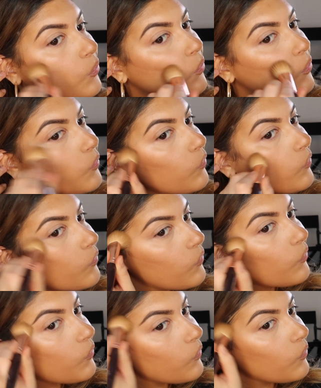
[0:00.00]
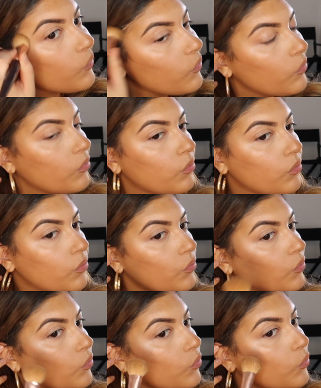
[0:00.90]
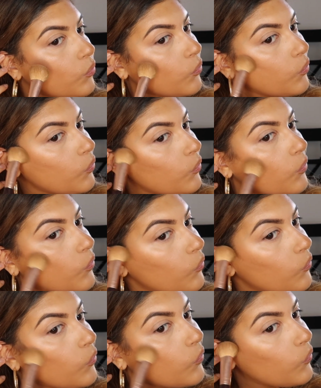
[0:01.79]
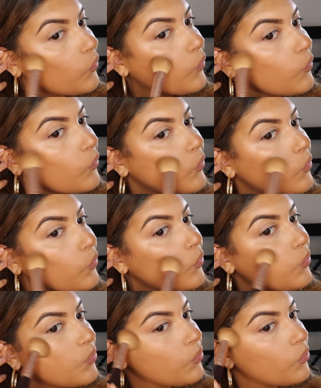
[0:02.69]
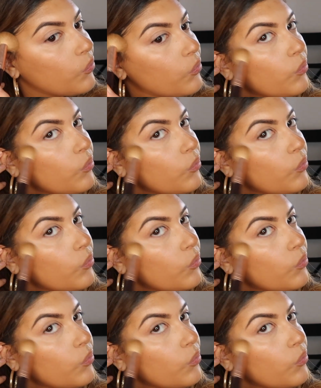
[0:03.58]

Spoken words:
lightly blending upwards on the cheekbones as well. It's going to give you such gorgeous